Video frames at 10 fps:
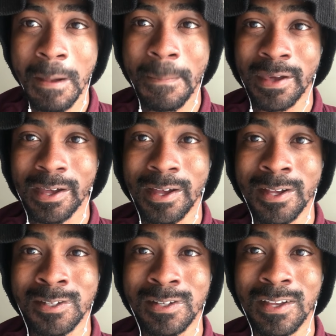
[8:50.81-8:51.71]

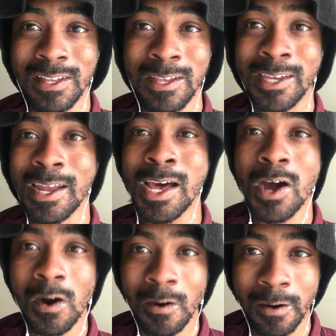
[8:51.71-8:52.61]
Because you cannot
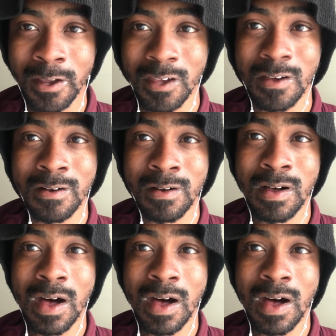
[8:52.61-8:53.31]
argue,